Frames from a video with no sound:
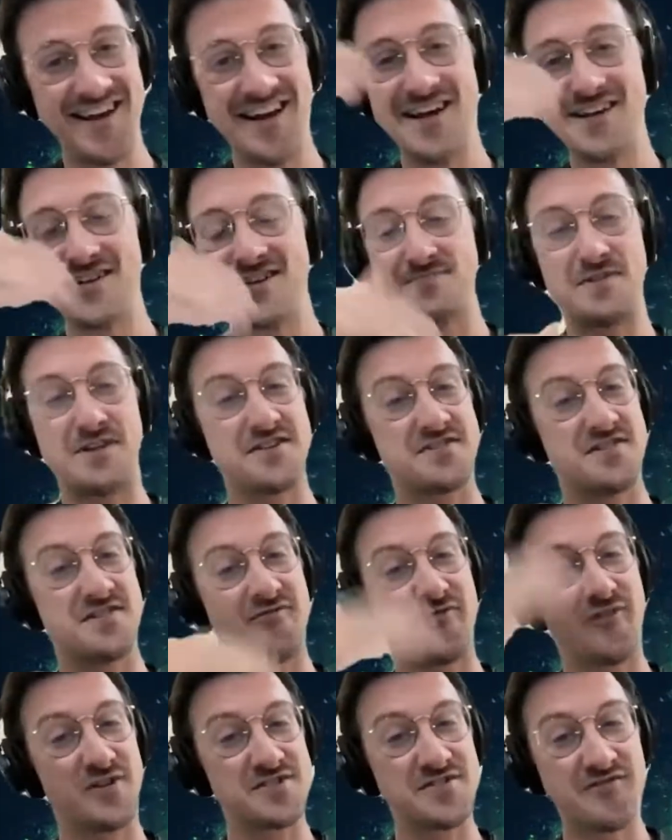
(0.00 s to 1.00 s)
just because the
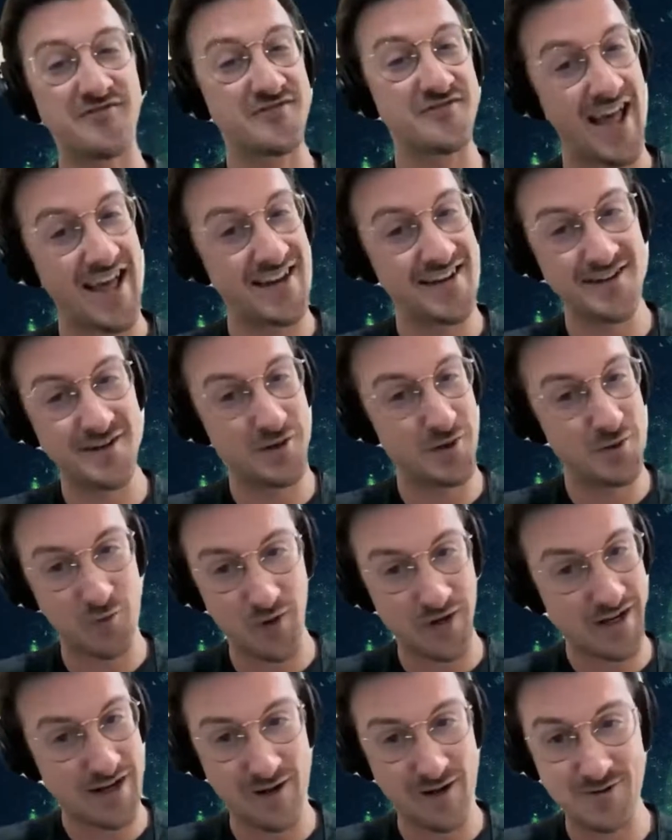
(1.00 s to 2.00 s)
first 10 didn't
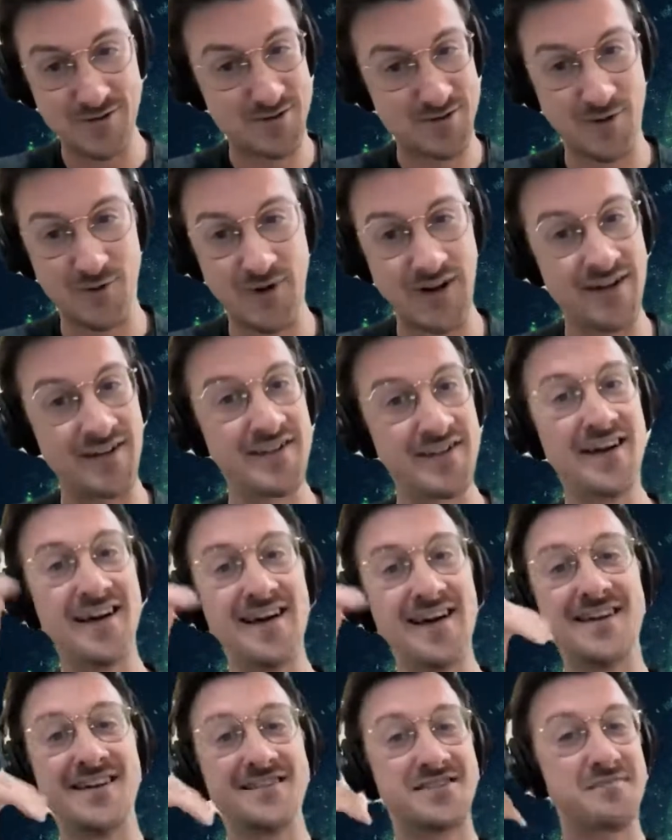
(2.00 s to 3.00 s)
work out so well
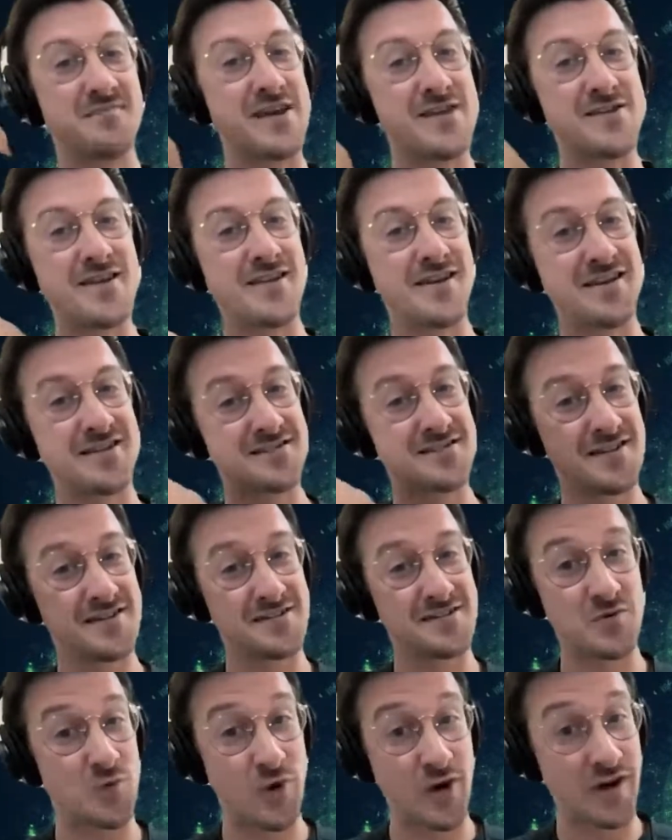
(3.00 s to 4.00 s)
doesn't mean that it
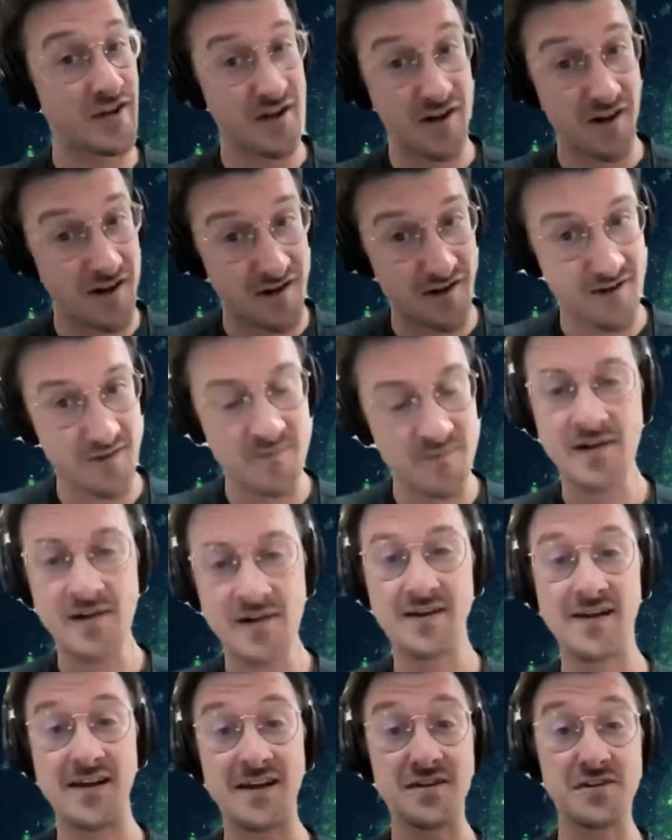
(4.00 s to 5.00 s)
doesn't work at all.
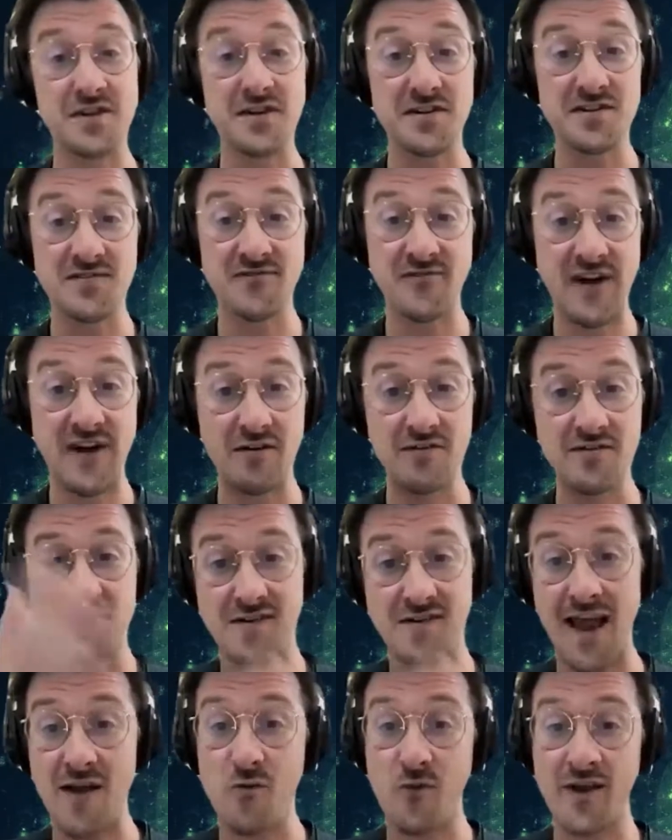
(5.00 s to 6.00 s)
You just found
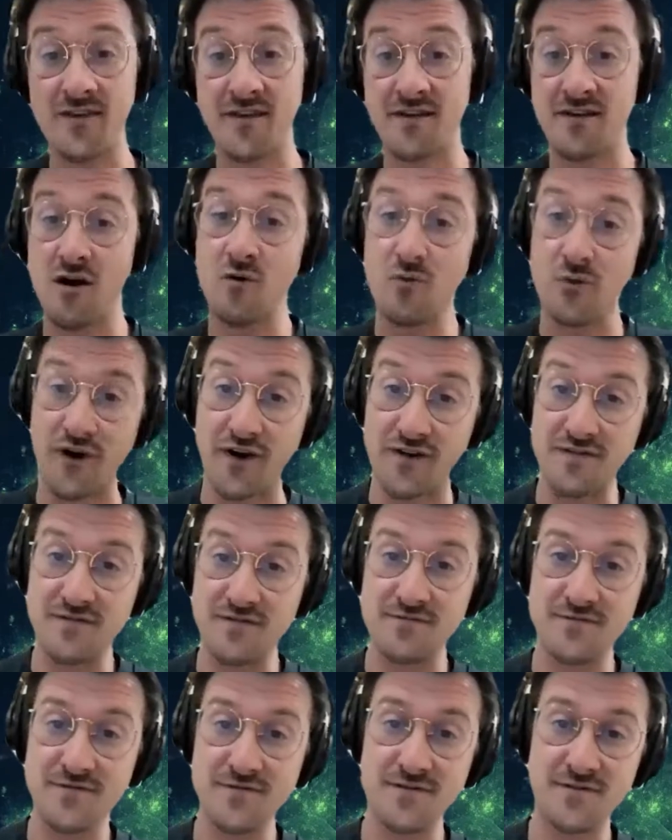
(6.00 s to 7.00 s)
10 ways that don't work,
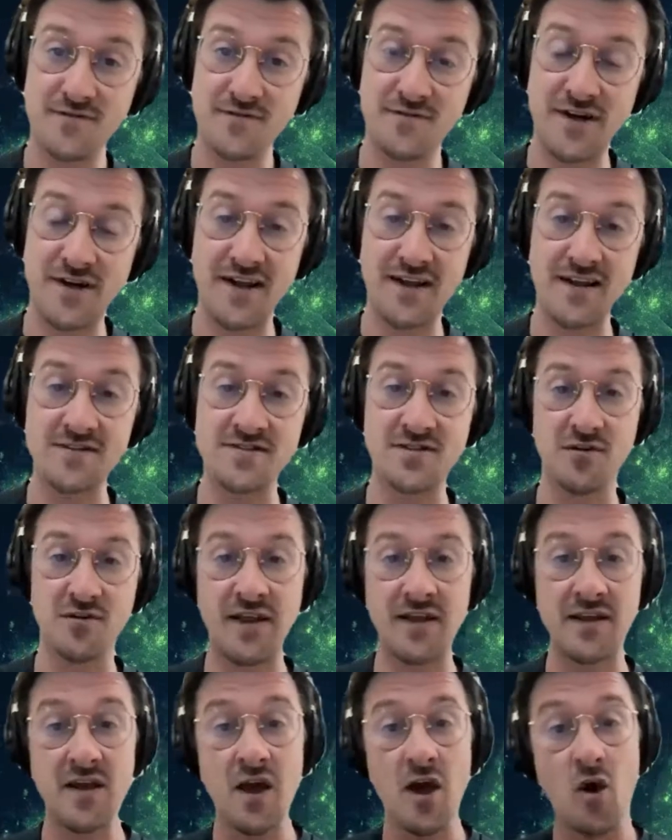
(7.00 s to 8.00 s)
right? And so
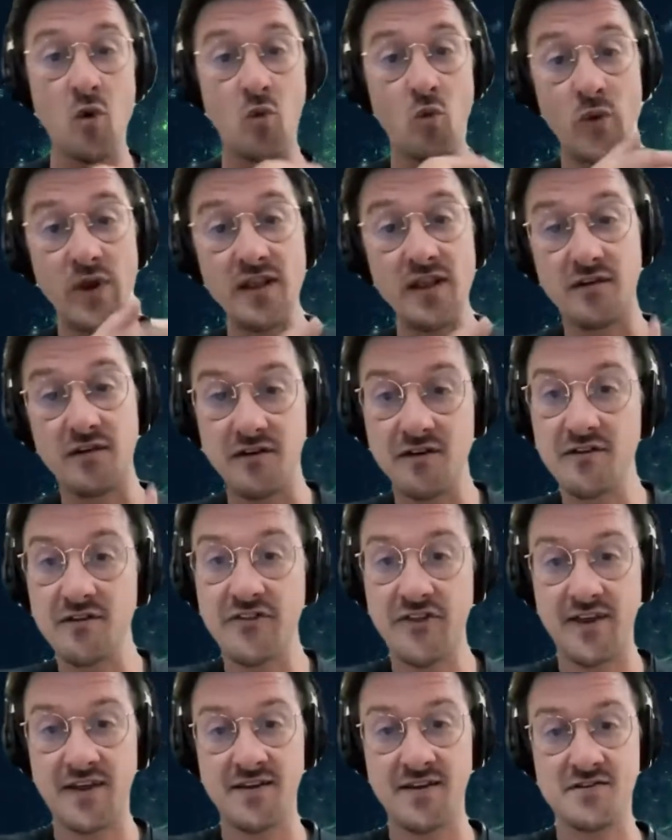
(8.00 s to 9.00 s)
like we learn
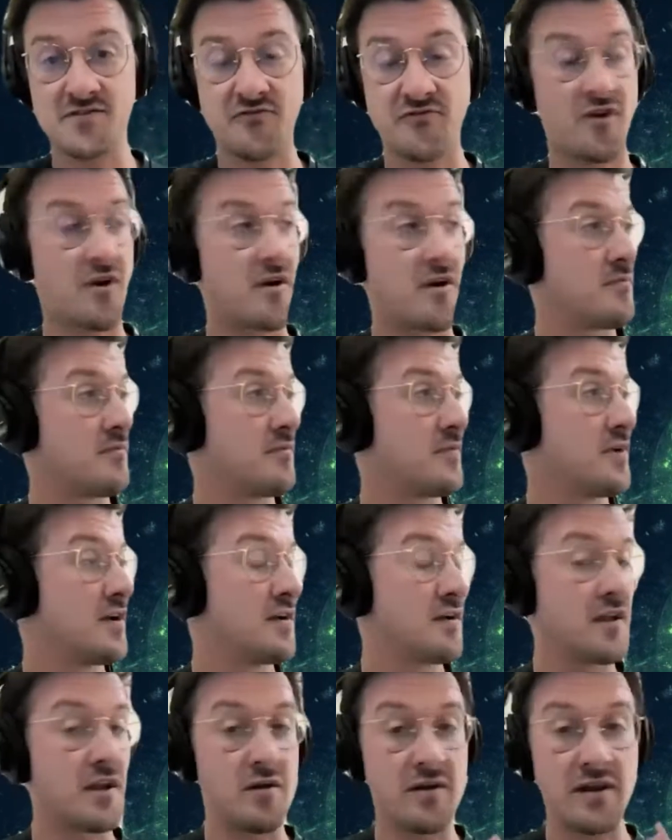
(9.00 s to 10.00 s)
things from,
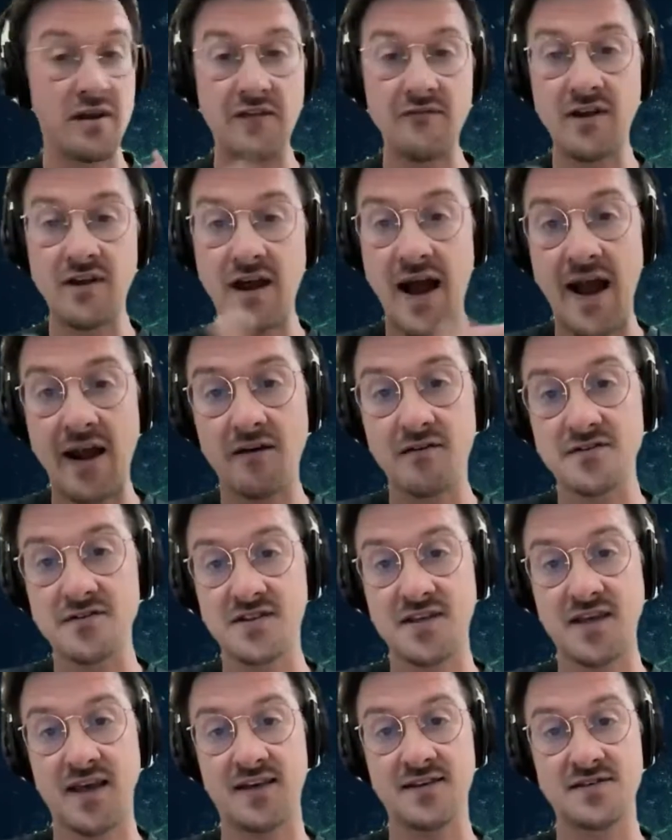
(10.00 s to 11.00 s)
even in iron's
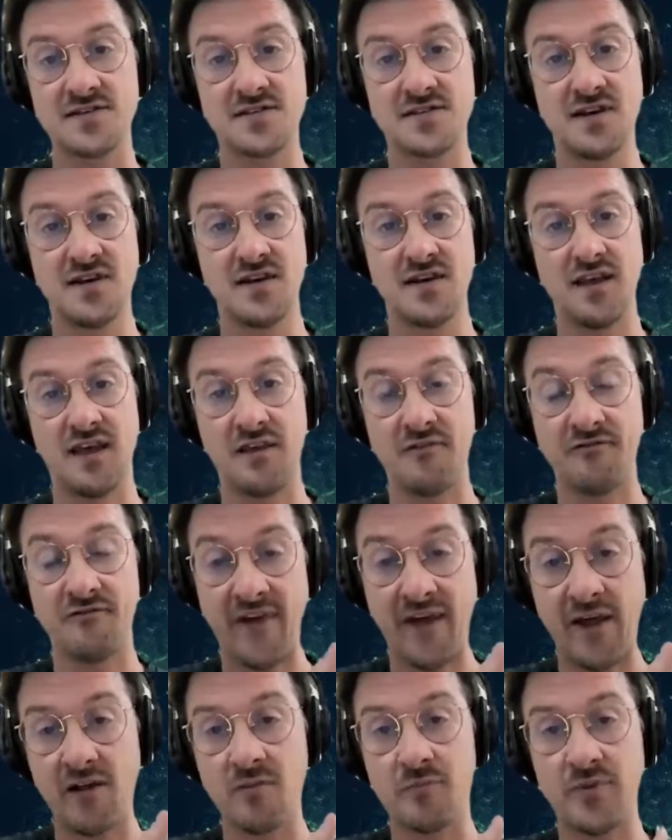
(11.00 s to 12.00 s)
case, it
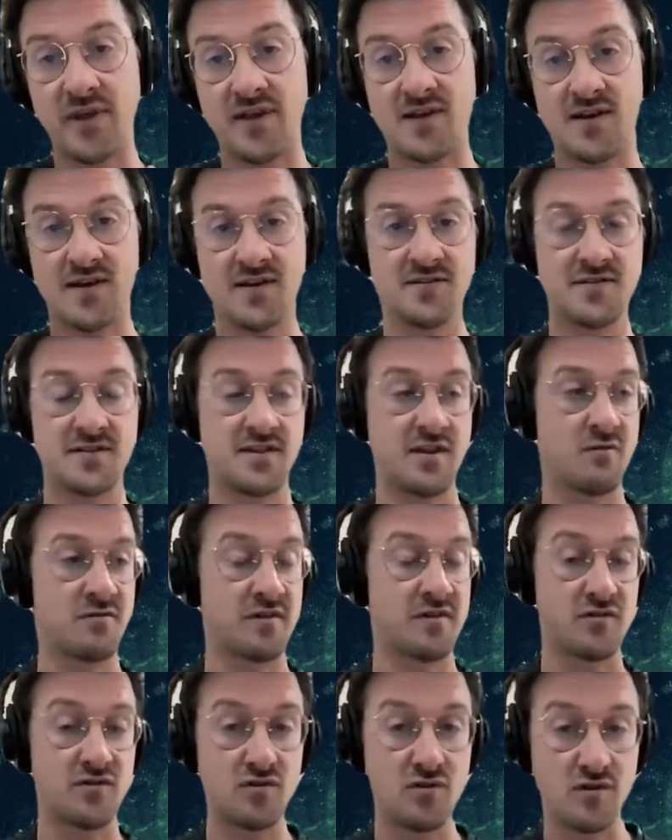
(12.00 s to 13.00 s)
failed because there
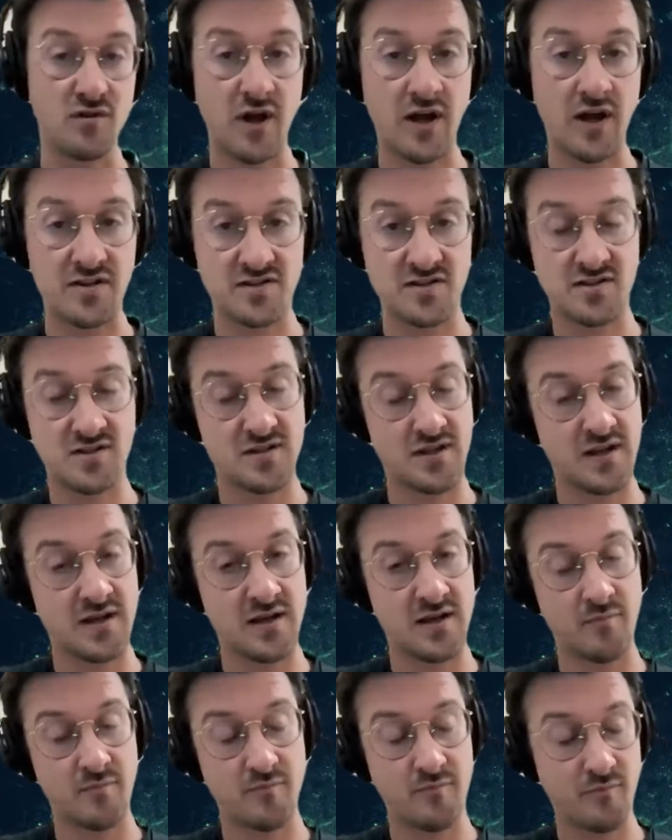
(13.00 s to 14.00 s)
was
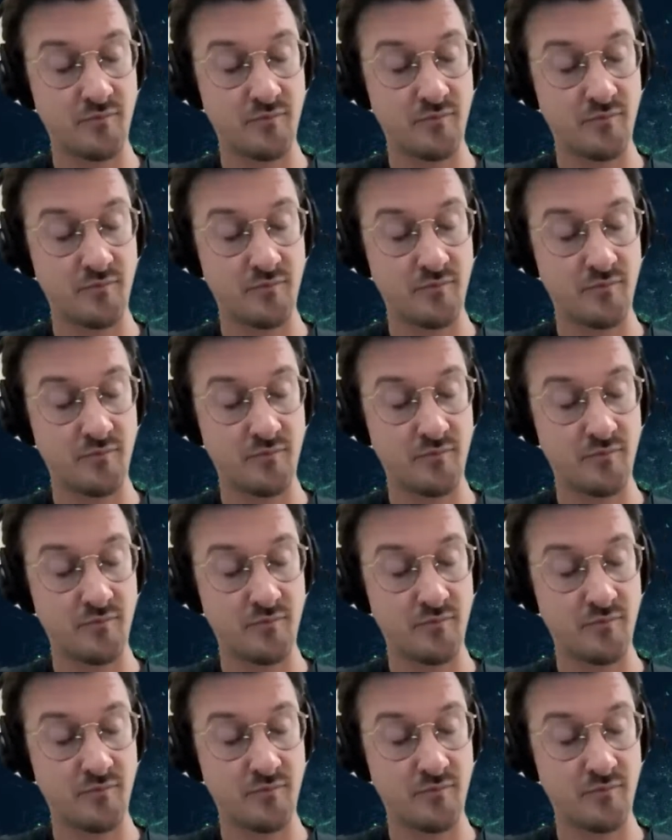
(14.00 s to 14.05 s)
a